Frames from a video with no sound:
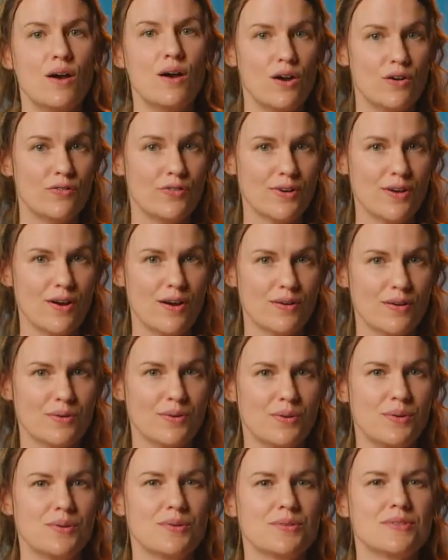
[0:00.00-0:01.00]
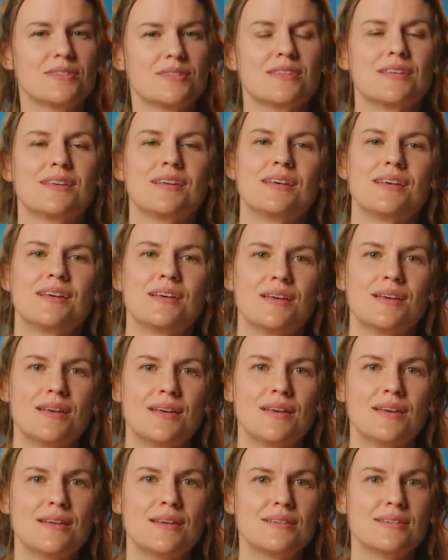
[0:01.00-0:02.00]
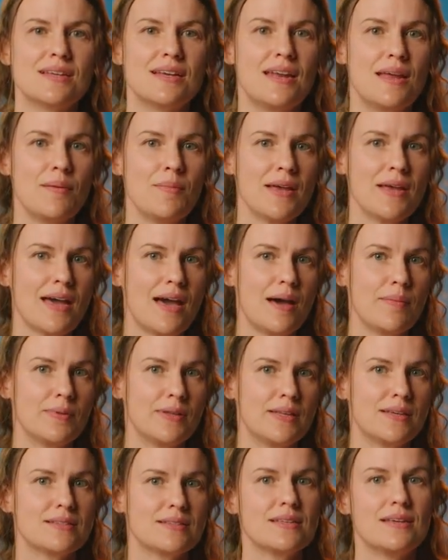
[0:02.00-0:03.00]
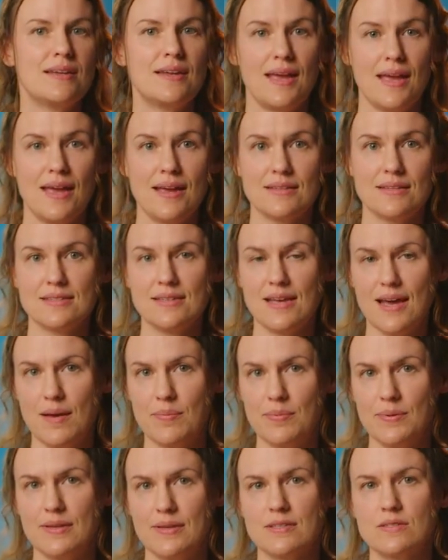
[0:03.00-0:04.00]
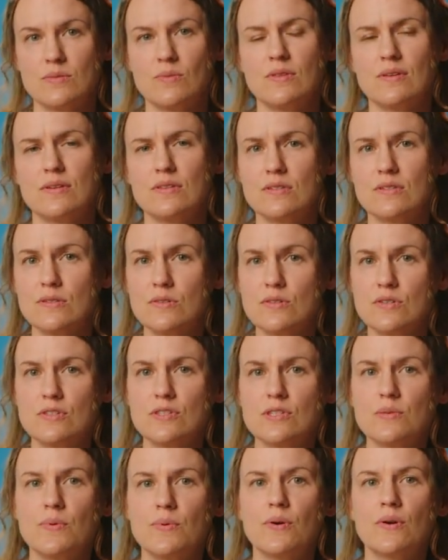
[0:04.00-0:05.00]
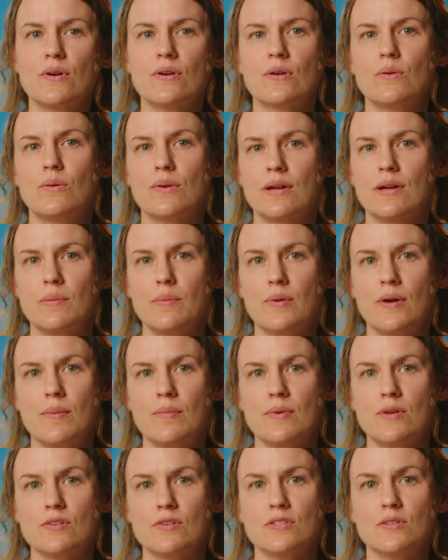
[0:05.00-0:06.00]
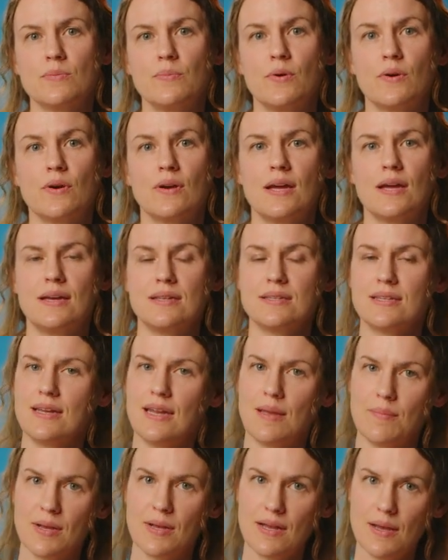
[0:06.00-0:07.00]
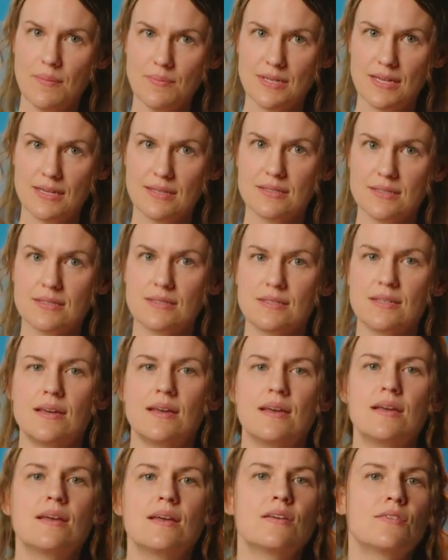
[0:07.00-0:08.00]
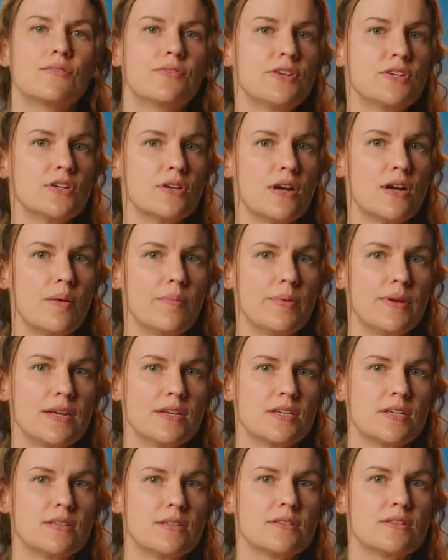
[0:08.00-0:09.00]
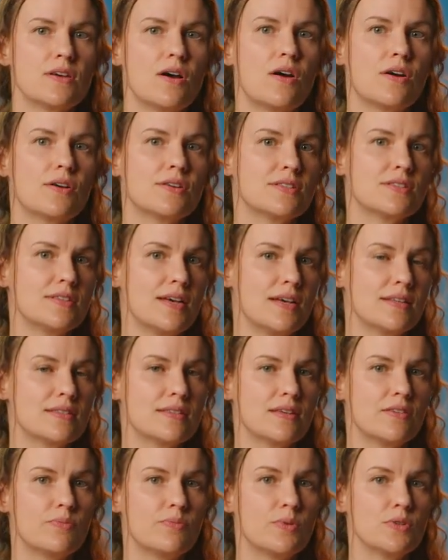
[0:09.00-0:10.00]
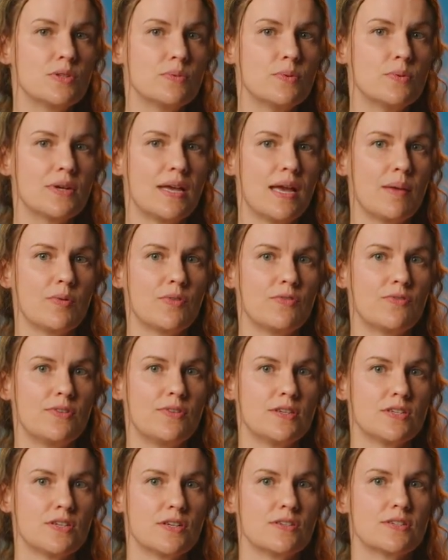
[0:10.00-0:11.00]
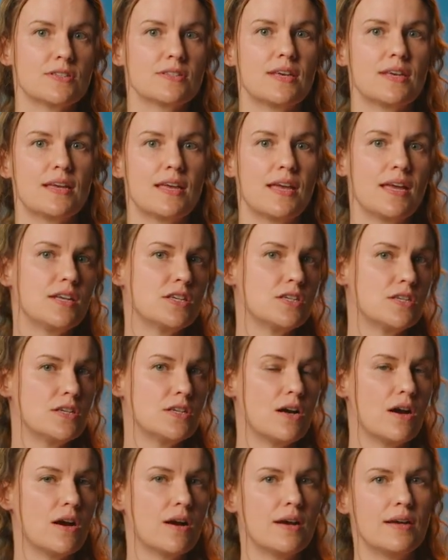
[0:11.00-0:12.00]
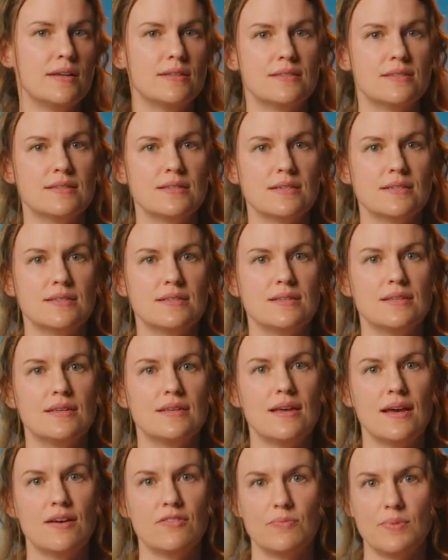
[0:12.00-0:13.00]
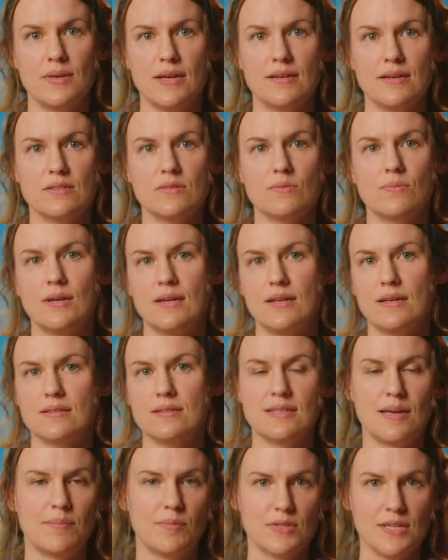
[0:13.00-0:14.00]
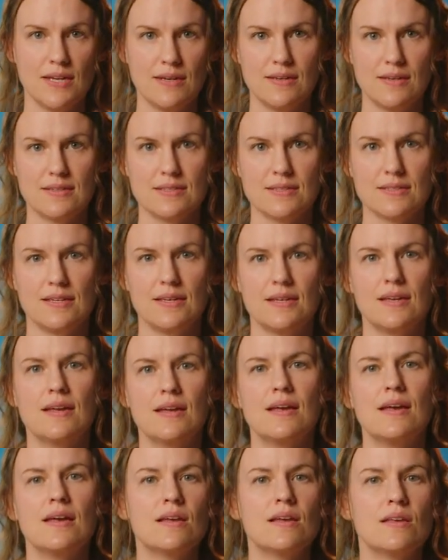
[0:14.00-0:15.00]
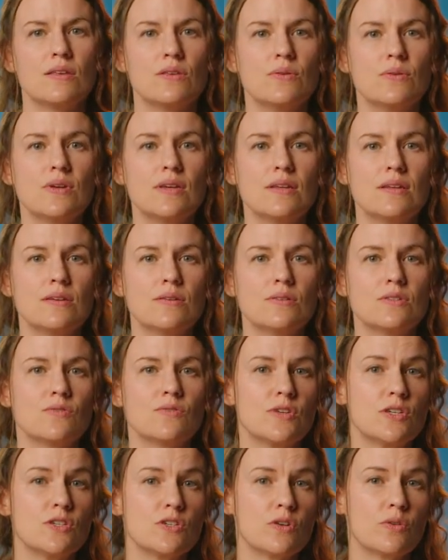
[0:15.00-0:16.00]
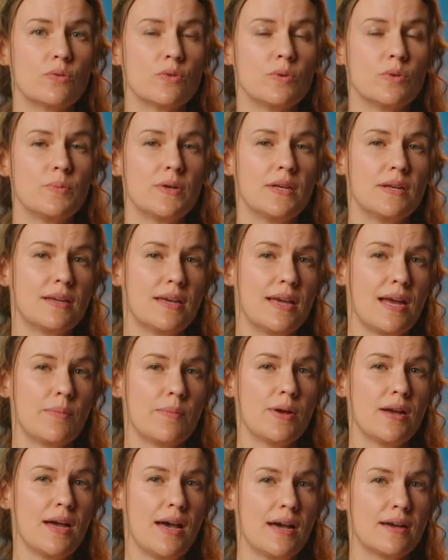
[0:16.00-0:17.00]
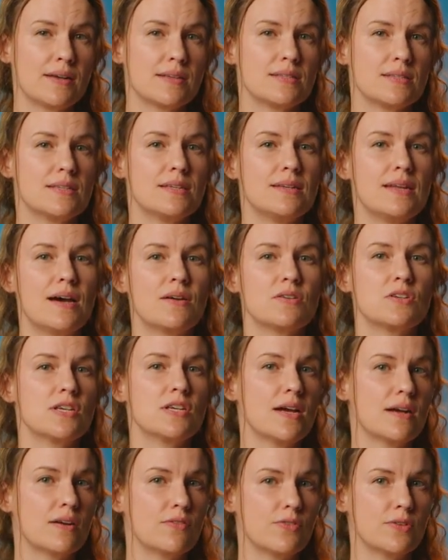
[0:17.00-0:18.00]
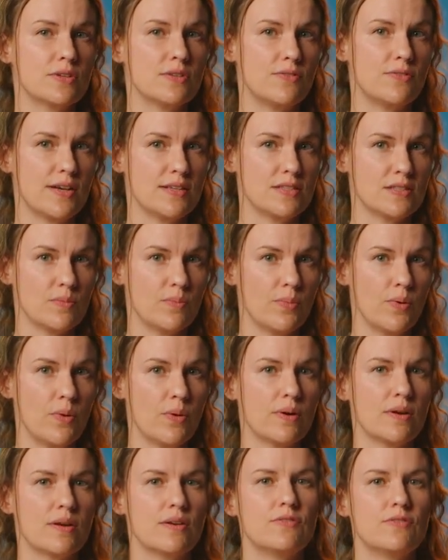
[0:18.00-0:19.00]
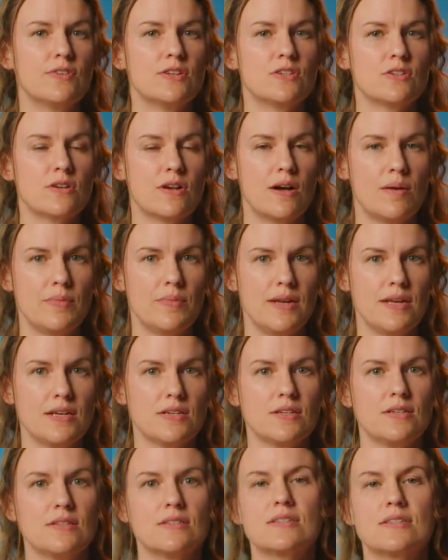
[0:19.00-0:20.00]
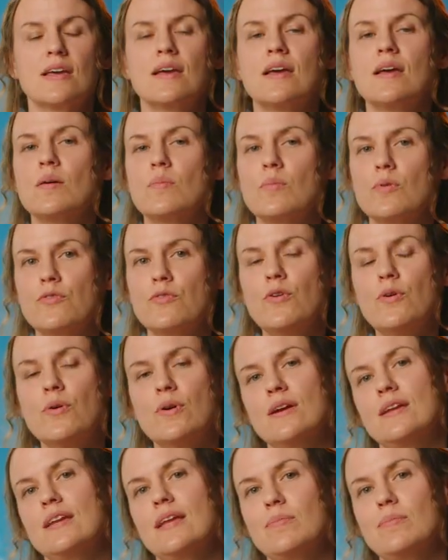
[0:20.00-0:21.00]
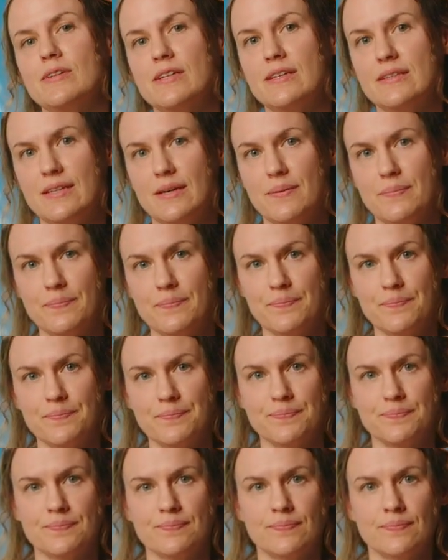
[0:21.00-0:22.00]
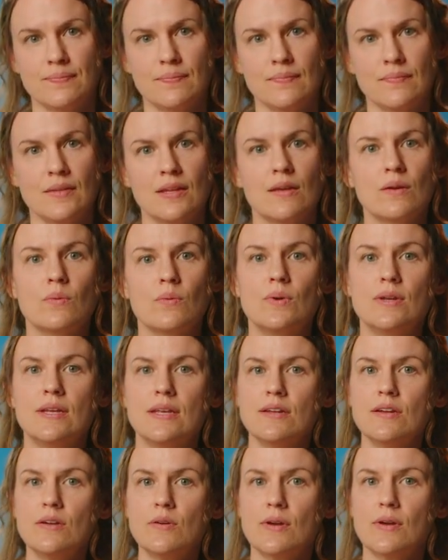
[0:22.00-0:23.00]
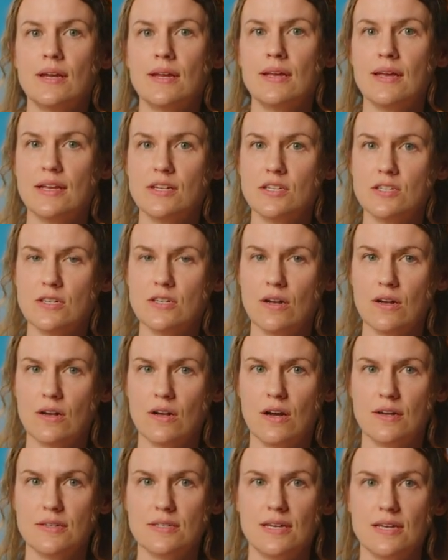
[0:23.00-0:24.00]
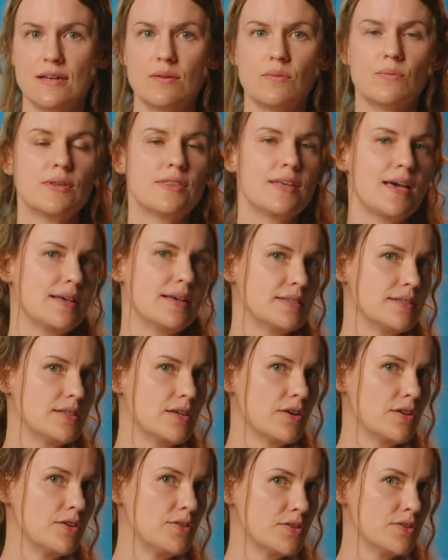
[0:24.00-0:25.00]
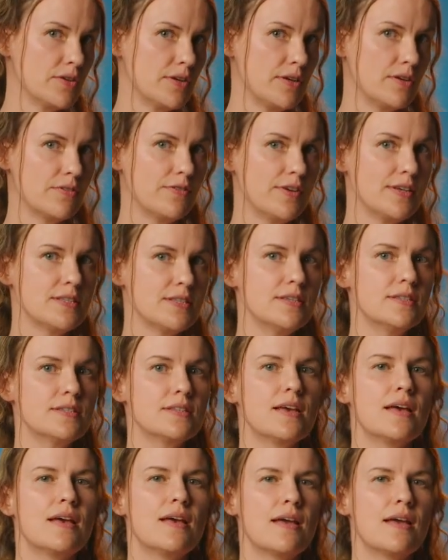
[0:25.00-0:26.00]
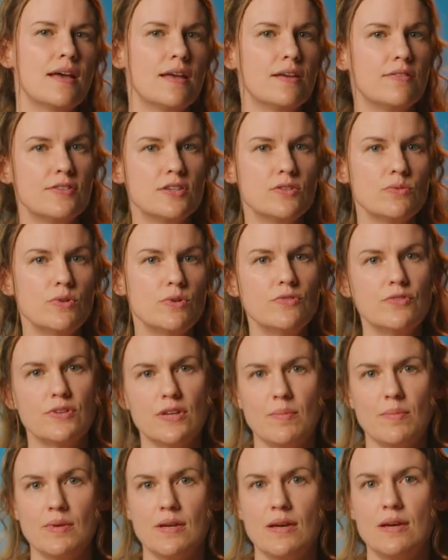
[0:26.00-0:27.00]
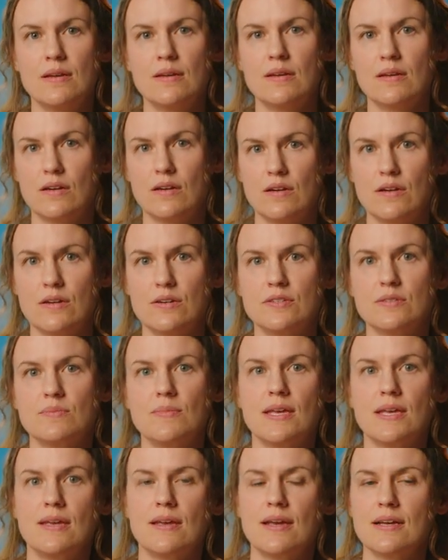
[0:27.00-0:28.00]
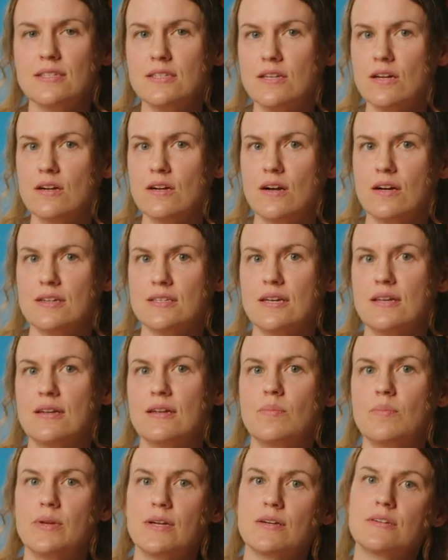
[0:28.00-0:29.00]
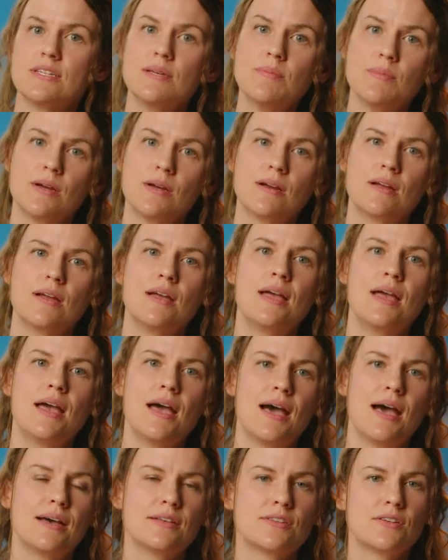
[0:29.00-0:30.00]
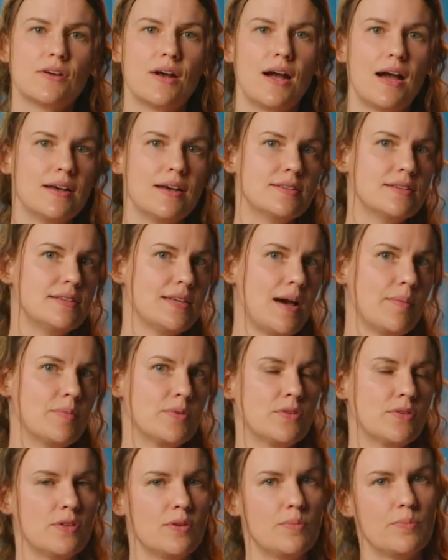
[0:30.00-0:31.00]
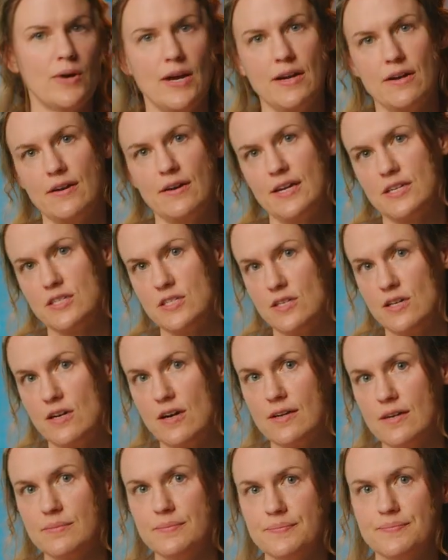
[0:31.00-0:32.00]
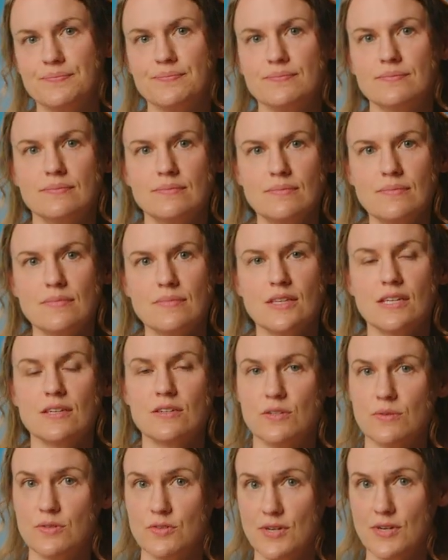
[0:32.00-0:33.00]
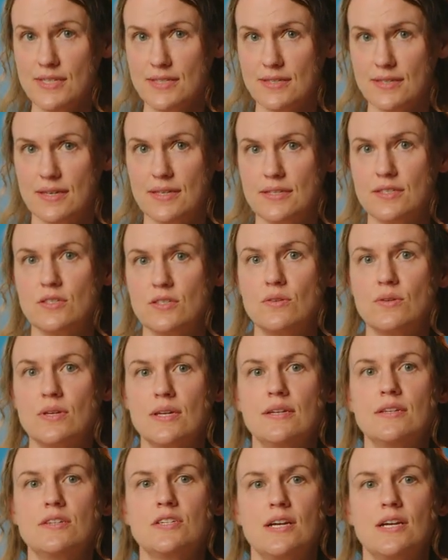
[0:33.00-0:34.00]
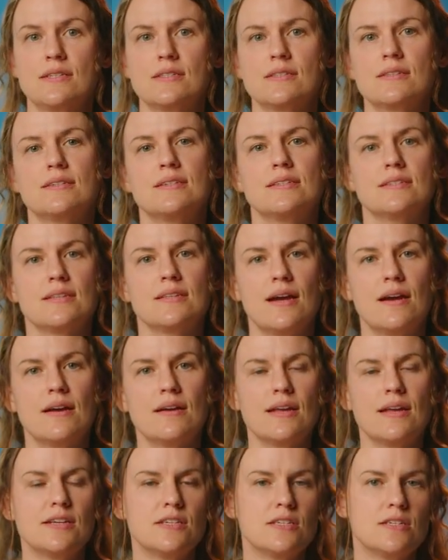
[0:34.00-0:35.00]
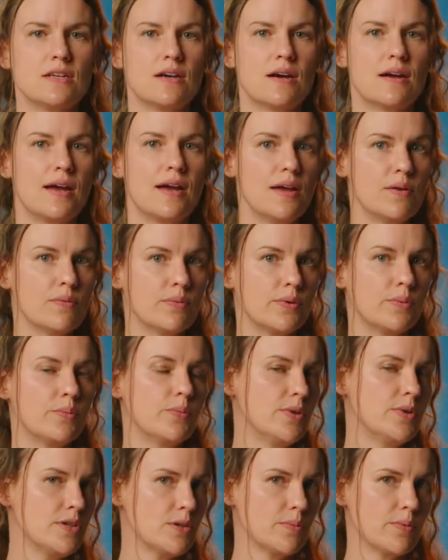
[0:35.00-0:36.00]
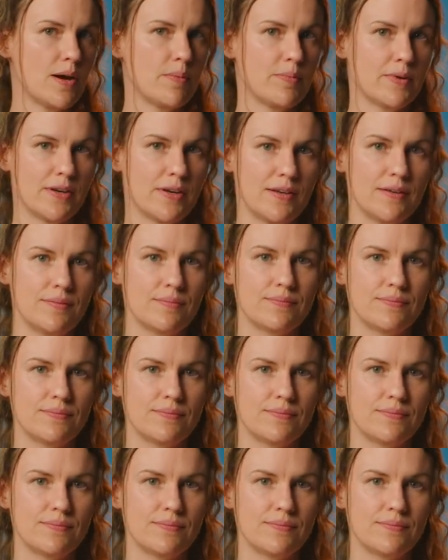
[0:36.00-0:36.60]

Over to articles. Dynamic app links enhance app links with exclusion support, query parameter support, and dynamic updates. Feature combinations are sets of multiple camera features like HDR and 60 FPS running simultaneously. You can use Feature Group in Camera X to now check for device support of feature combinations before enabling them. When integrating HDR content with SDR user interfaces, a visual phenomenon occurs, making SDR content appear dimmer as our eyes adapt to the brighter HDR. To address this, you can adjust the desired HDR headroom window property.